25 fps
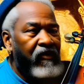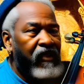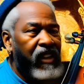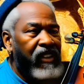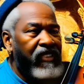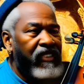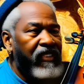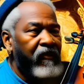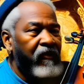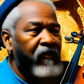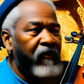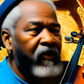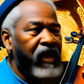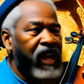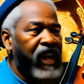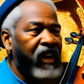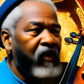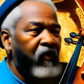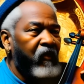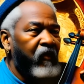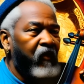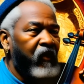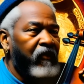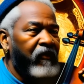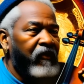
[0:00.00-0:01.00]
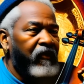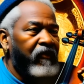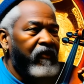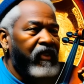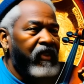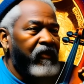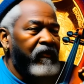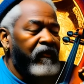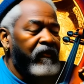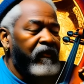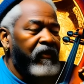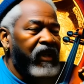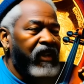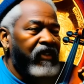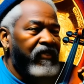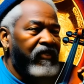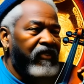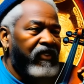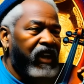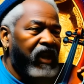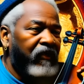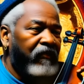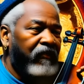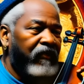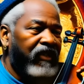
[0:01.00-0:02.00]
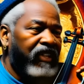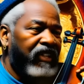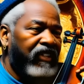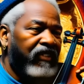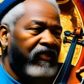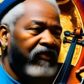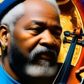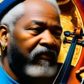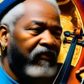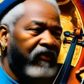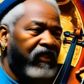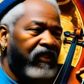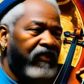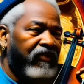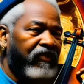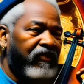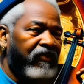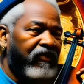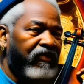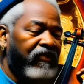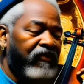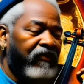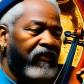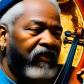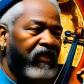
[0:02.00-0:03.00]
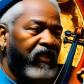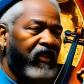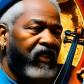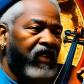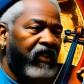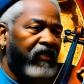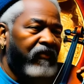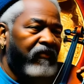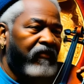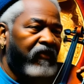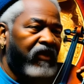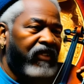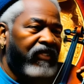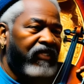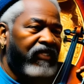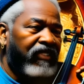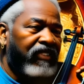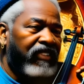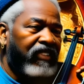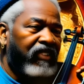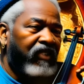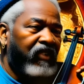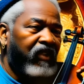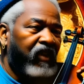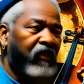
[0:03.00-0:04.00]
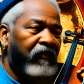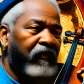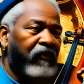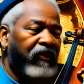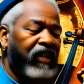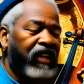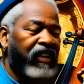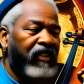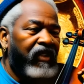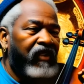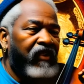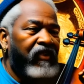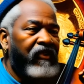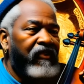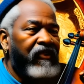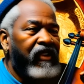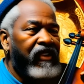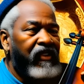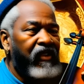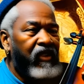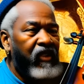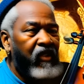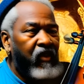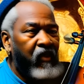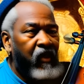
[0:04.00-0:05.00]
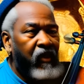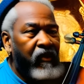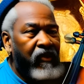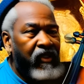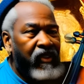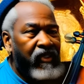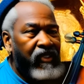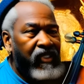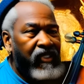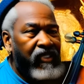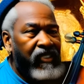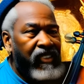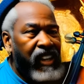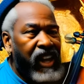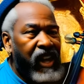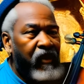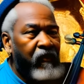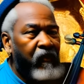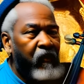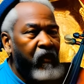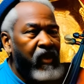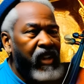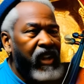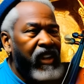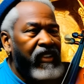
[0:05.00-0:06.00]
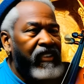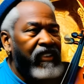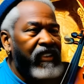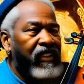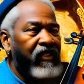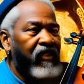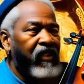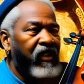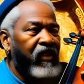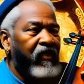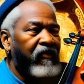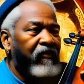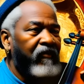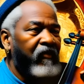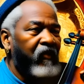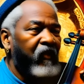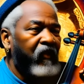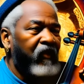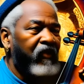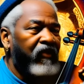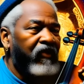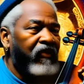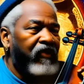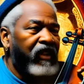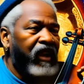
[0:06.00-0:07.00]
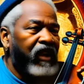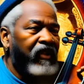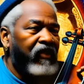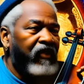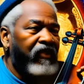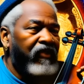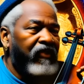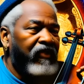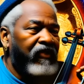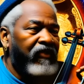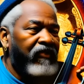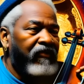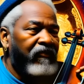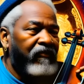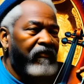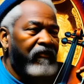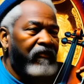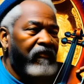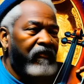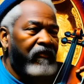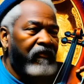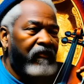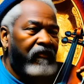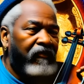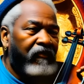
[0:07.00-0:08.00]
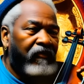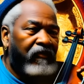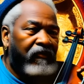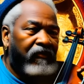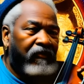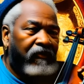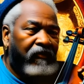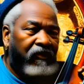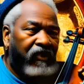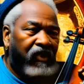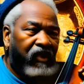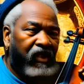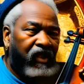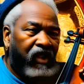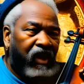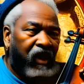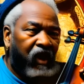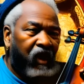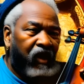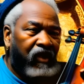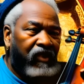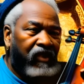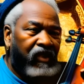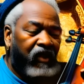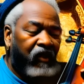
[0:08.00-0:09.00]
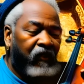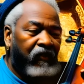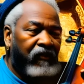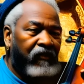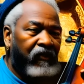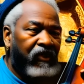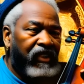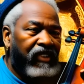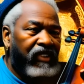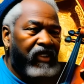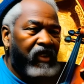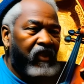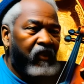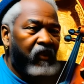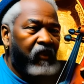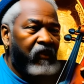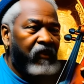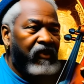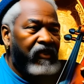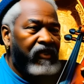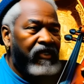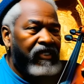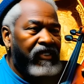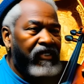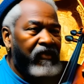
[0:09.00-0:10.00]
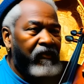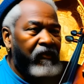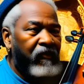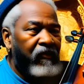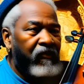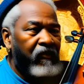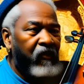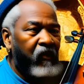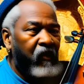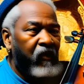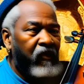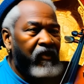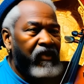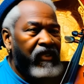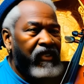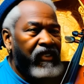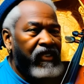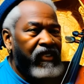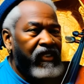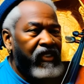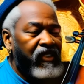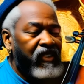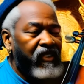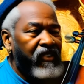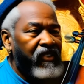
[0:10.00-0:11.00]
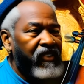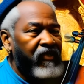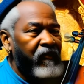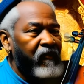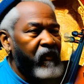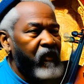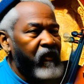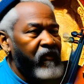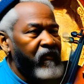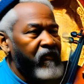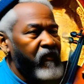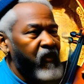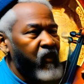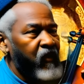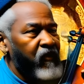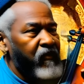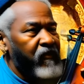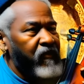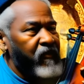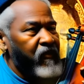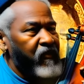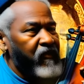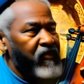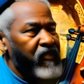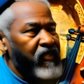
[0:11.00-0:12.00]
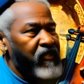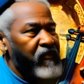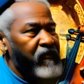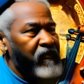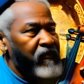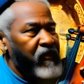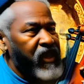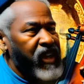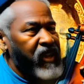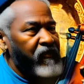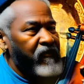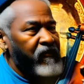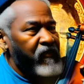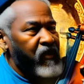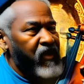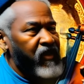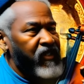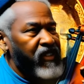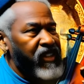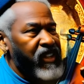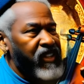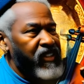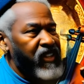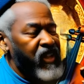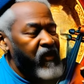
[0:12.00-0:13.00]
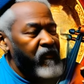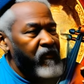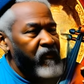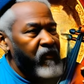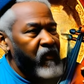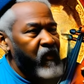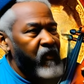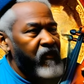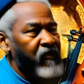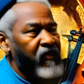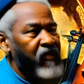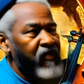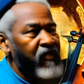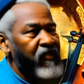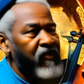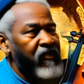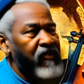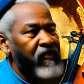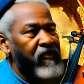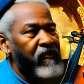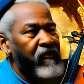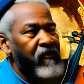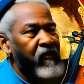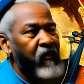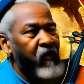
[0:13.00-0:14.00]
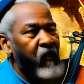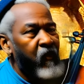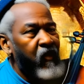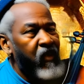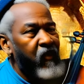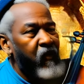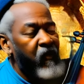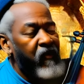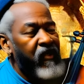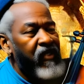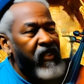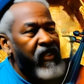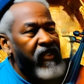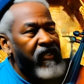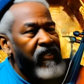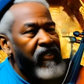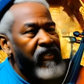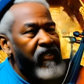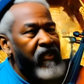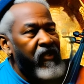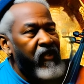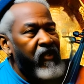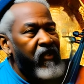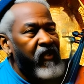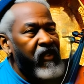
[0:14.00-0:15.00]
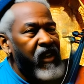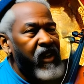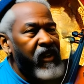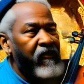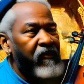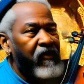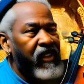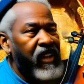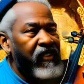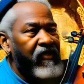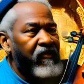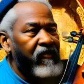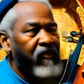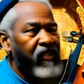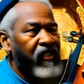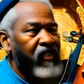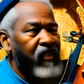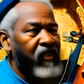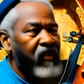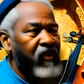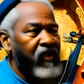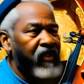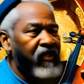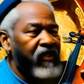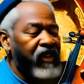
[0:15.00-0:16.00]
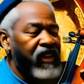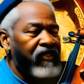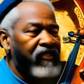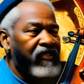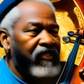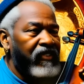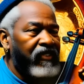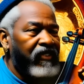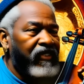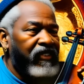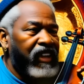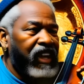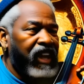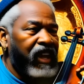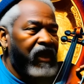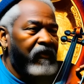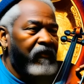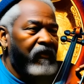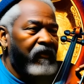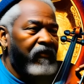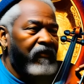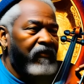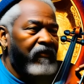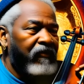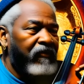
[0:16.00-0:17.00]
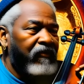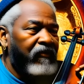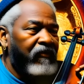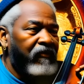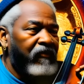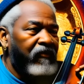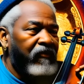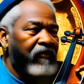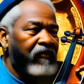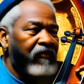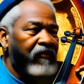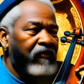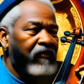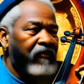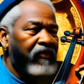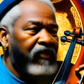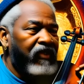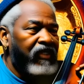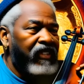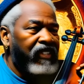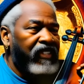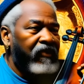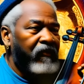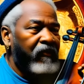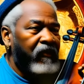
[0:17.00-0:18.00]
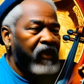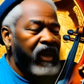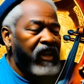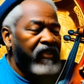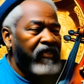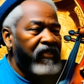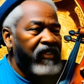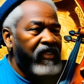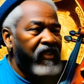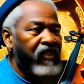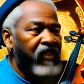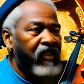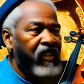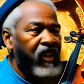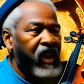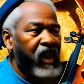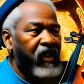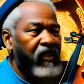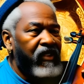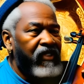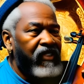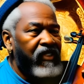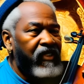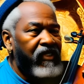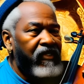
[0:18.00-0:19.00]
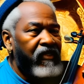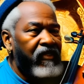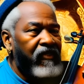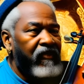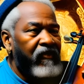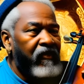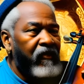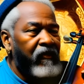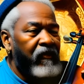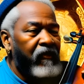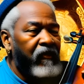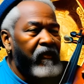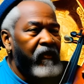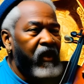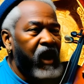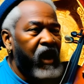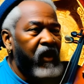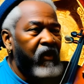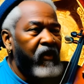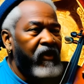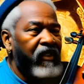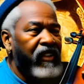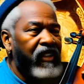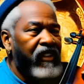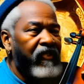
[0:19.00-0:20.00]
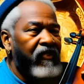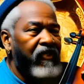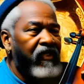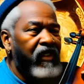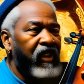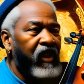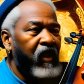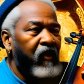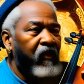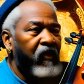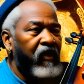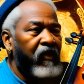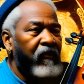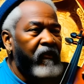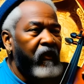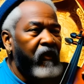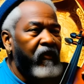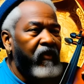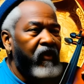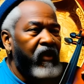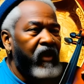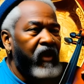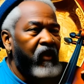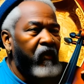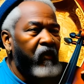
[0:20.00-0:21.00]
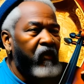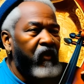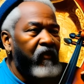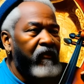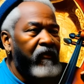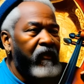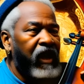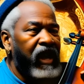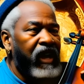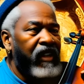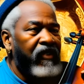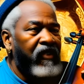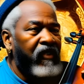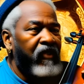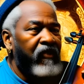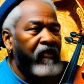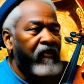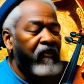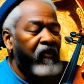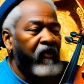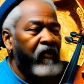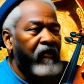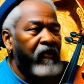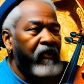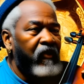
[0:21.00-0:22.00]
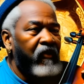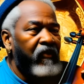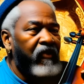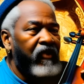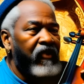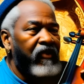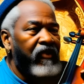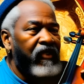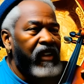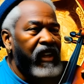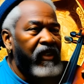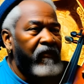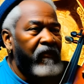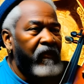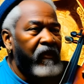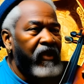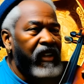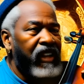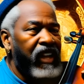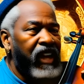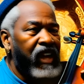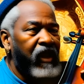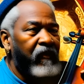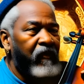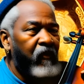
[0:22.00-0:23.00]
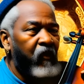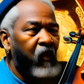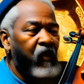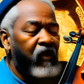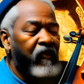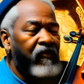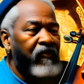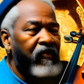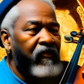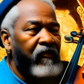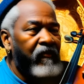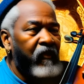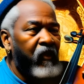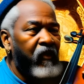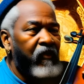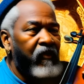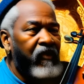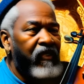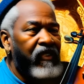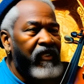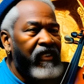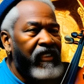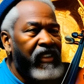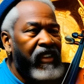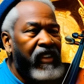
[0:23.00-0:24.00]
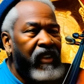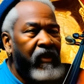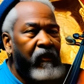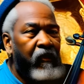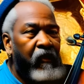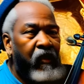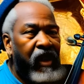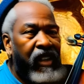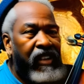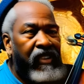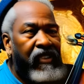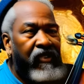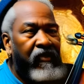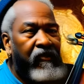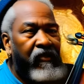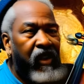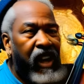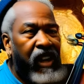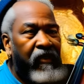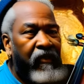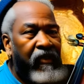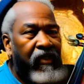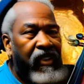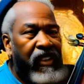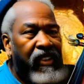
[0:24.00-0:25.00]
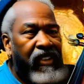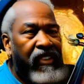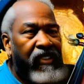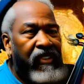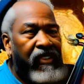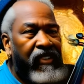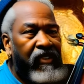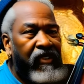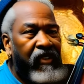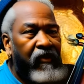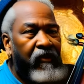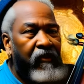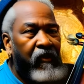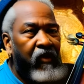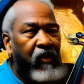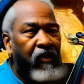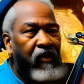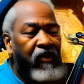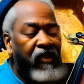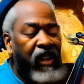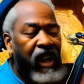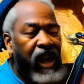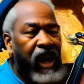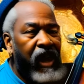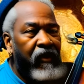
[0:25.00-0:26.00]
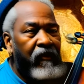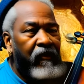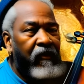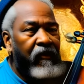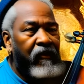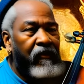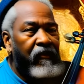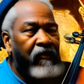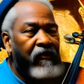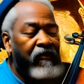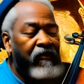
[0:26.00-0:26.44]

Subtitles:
As a black woman in a male-dominated field, she faced discrimination and struggled to gain recognition for her talents. She also faced criticism for her decision to perform music by American composers, which was considered unconventional at the time. Despite these challenges, Powell continued to pursue her passion for music and became one of the most celebrated violinists of her time.